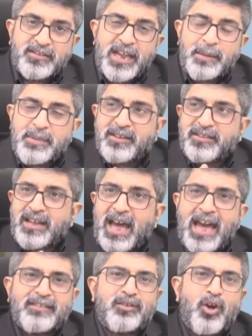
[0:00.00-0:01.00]
that means
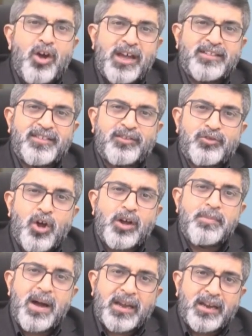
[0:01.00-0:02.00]
as long as the
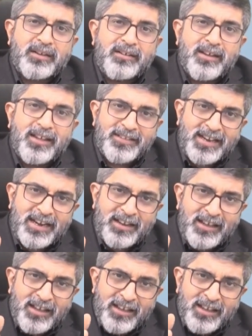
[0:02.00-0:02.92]
stock market is an